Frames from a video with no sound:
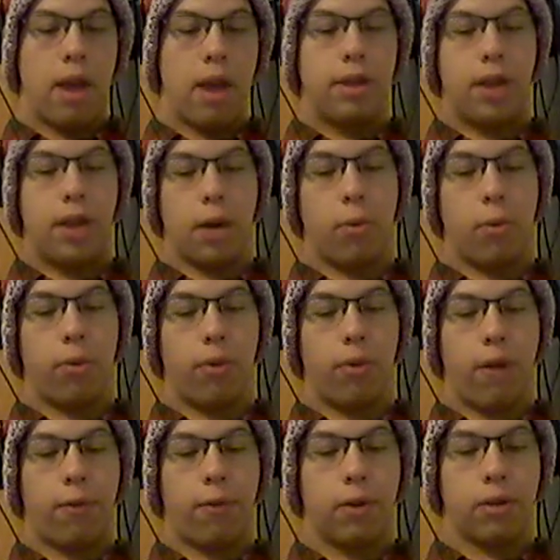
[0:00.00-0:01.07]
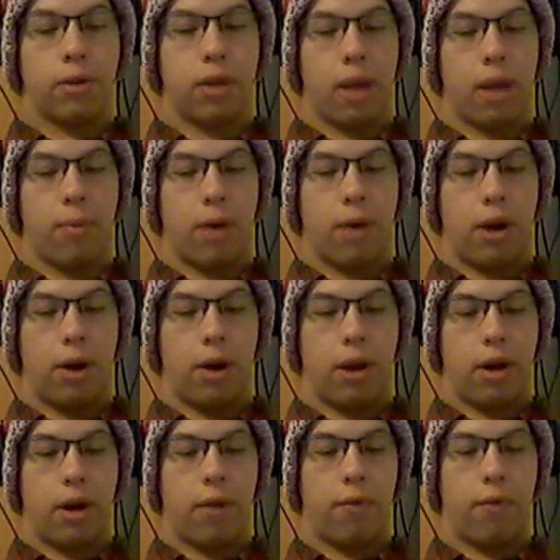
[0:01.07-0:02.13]
Check with a reference
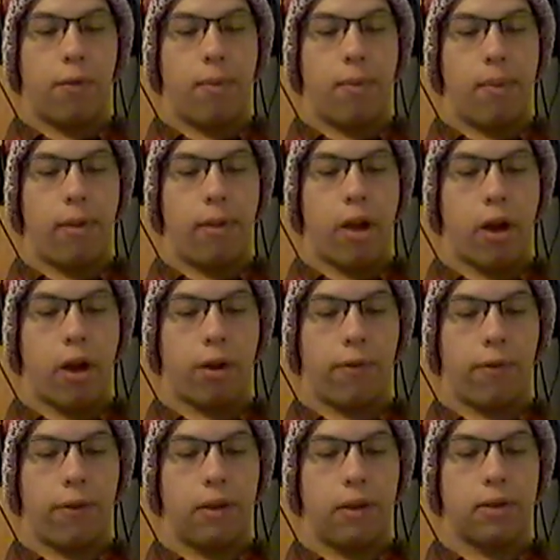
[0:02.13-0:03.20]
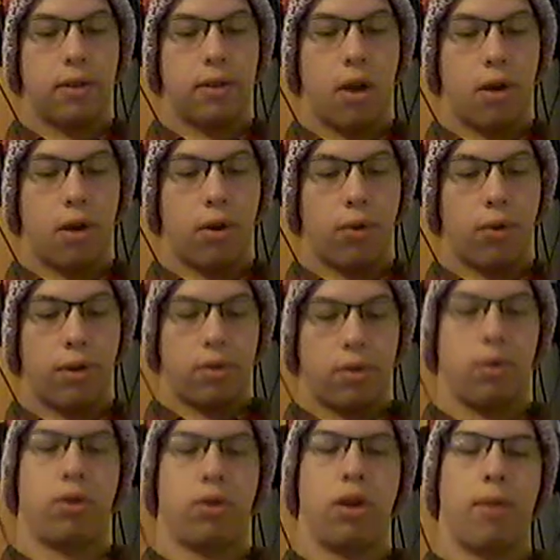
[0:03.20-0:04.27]
librarian for bibliographies on your
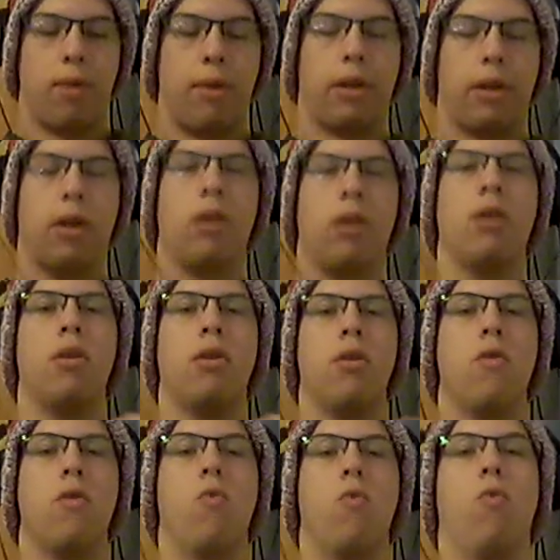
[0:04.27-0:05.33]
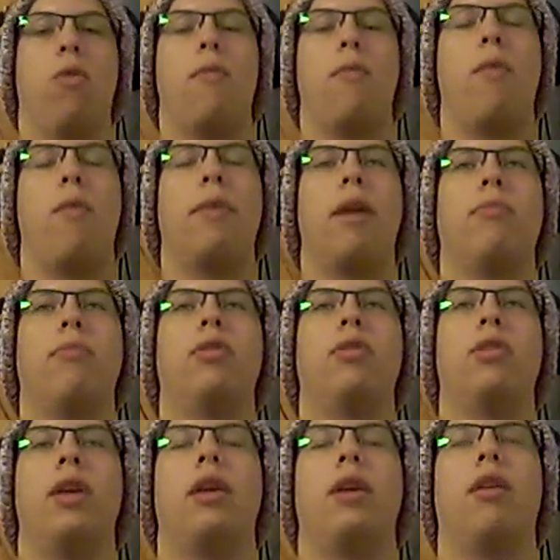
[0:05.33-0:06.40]
research topic. One moment, I'm
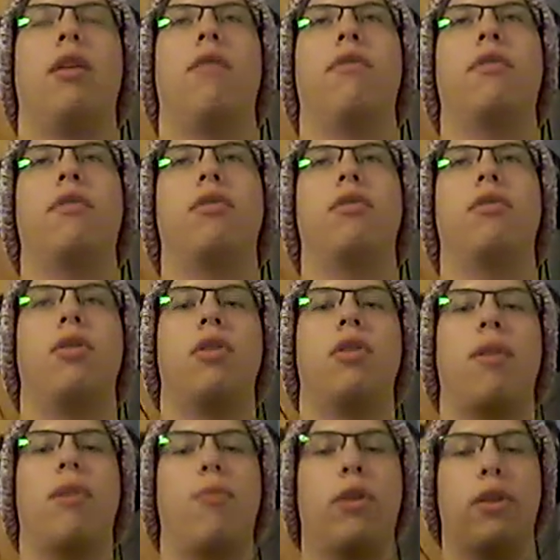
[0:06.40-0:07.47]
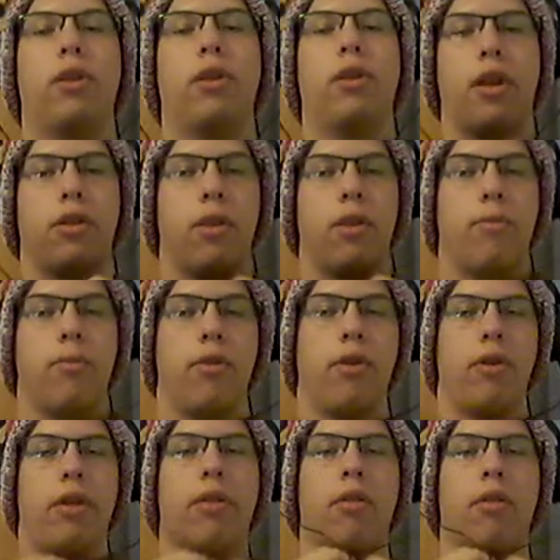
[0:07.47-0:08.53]
just taking off this shirt. I'm wearing a tank top
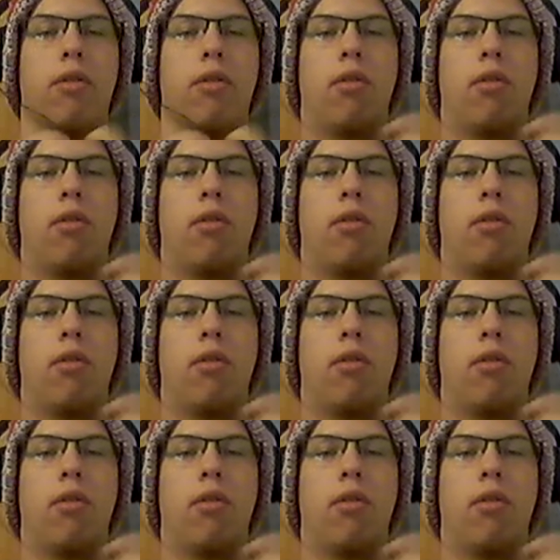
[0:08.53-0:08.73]
underneath.